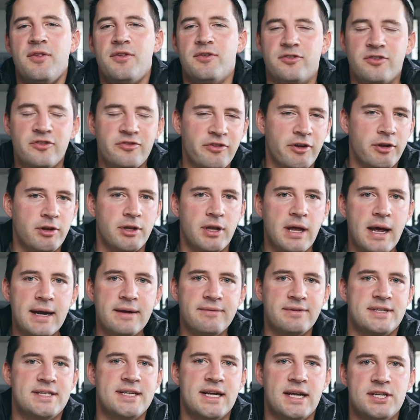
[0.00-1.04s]
There's just a
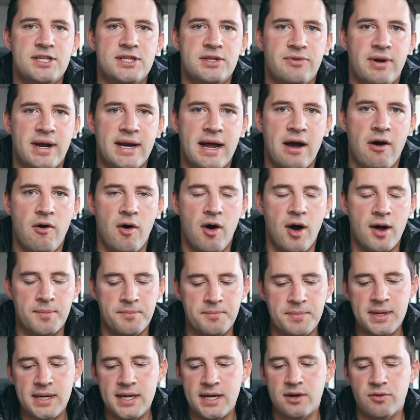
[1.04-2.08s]
lot of attention right now
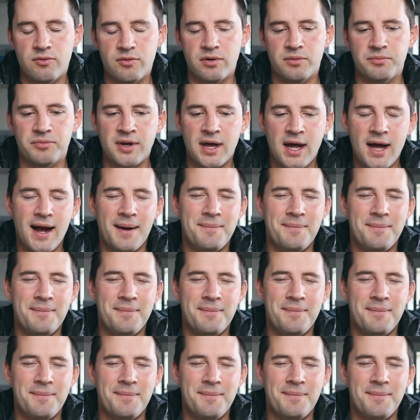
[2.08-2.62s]
on media rooms.